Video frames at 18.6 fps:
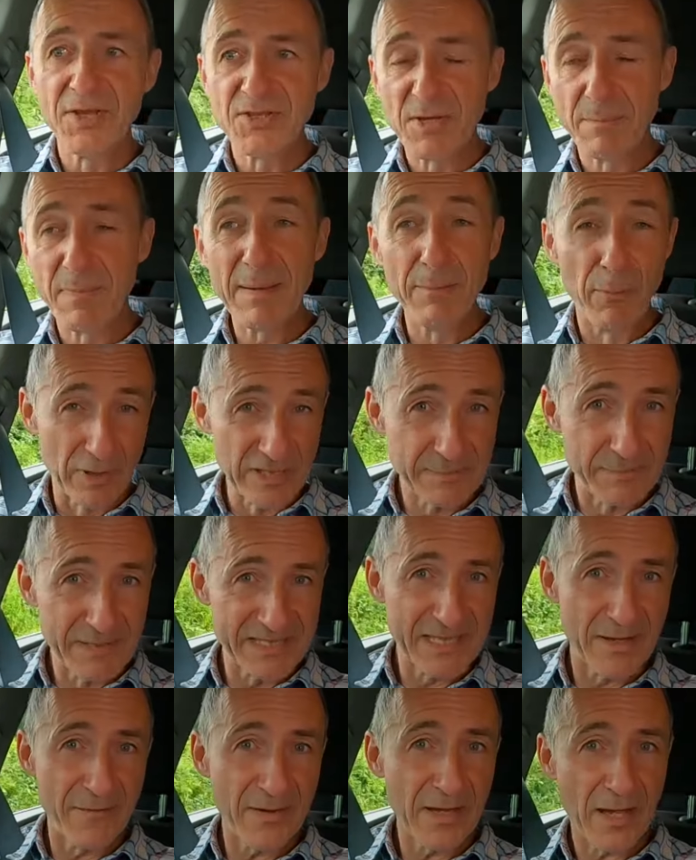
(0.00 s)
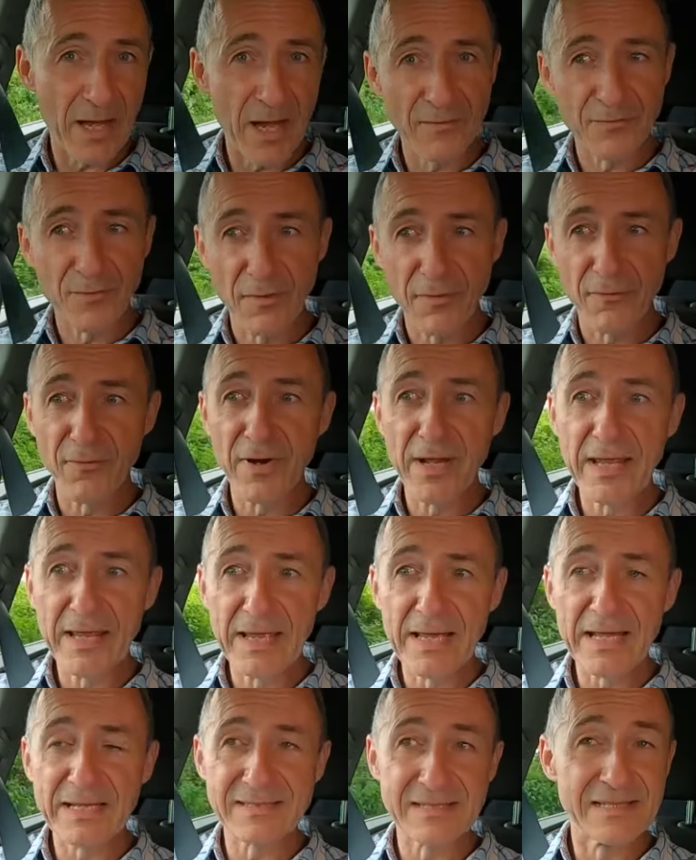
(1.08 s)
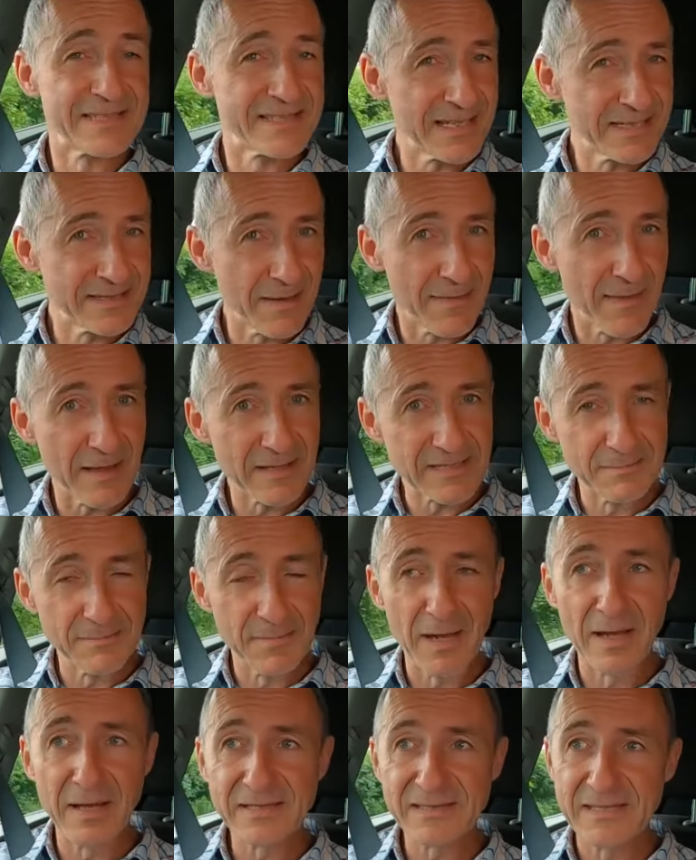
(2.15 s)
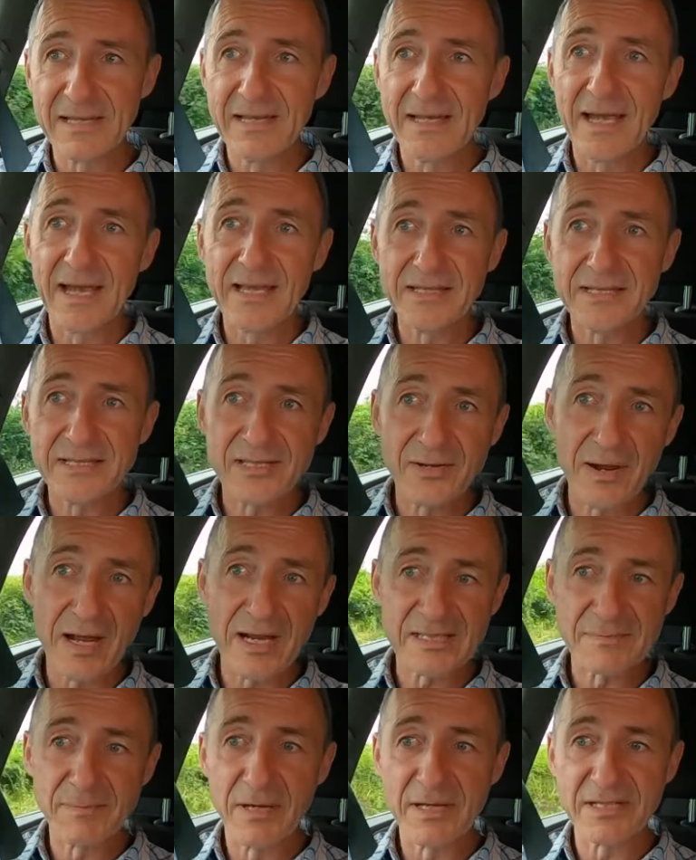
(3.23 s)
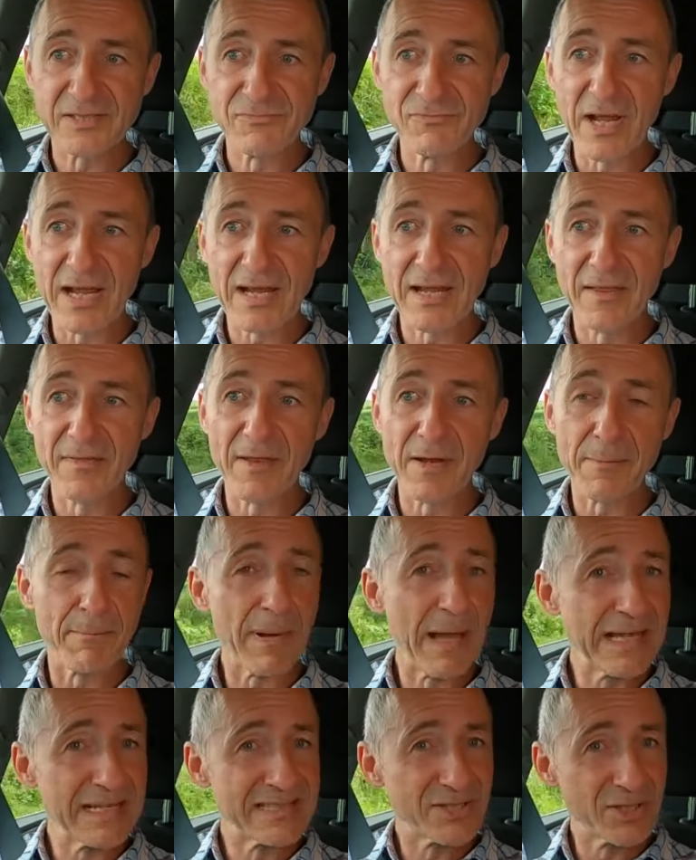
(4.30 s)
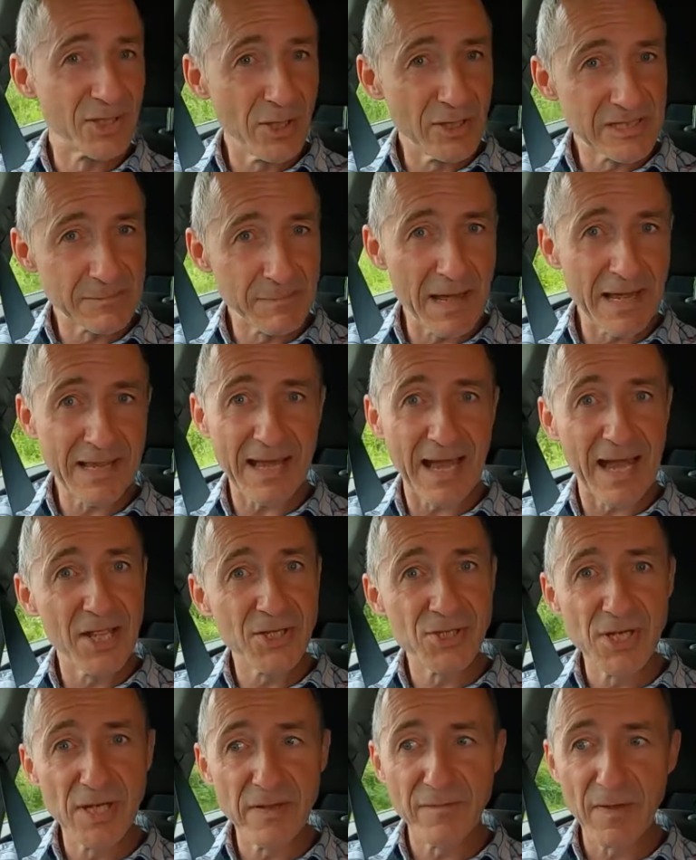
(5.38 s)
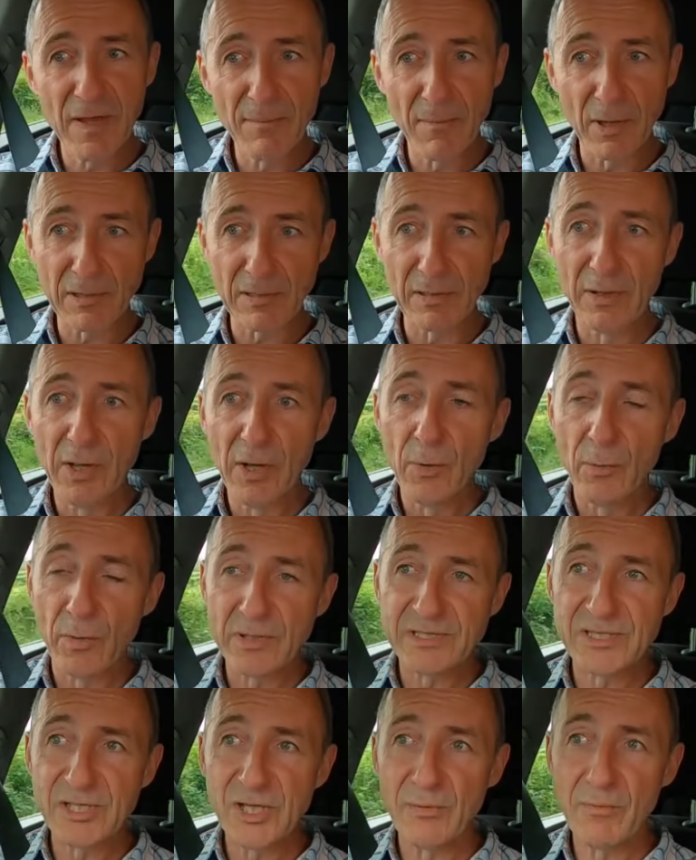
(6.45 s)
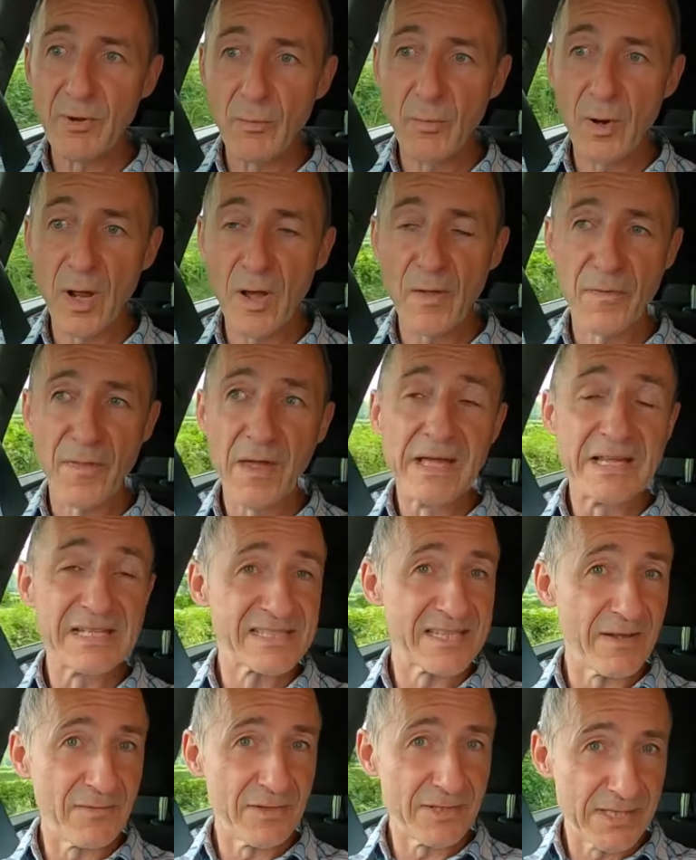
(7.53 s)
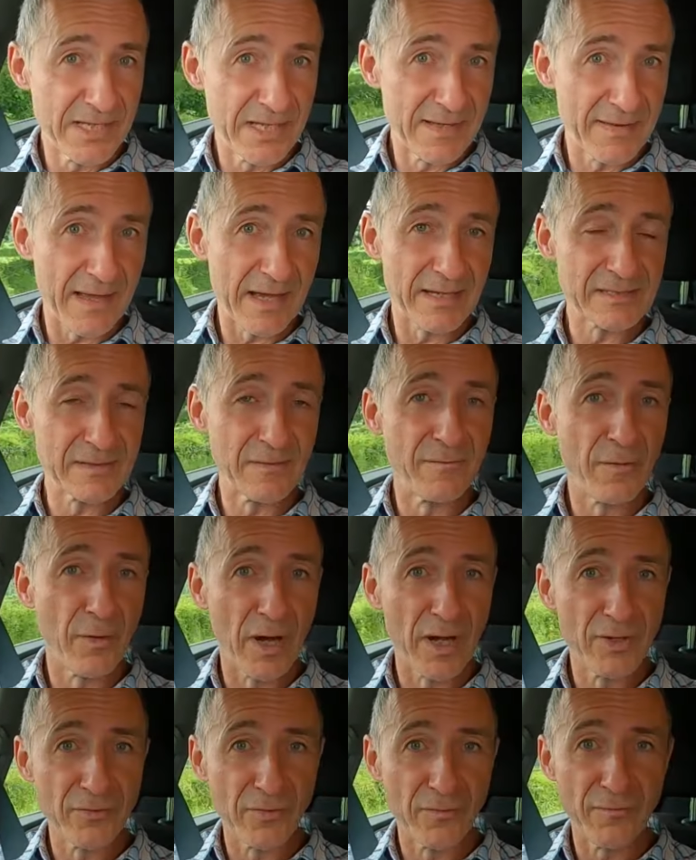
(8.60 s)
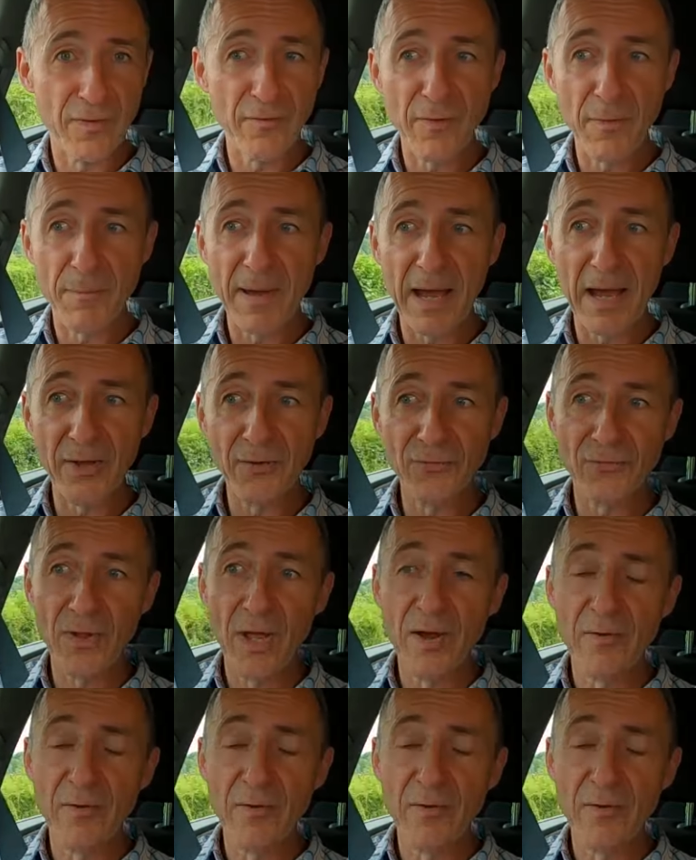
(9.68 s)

To be more specific, after three years and 60,000 miles, industry experts reckon that a base 2 spec HEV model will still be worth £17,450.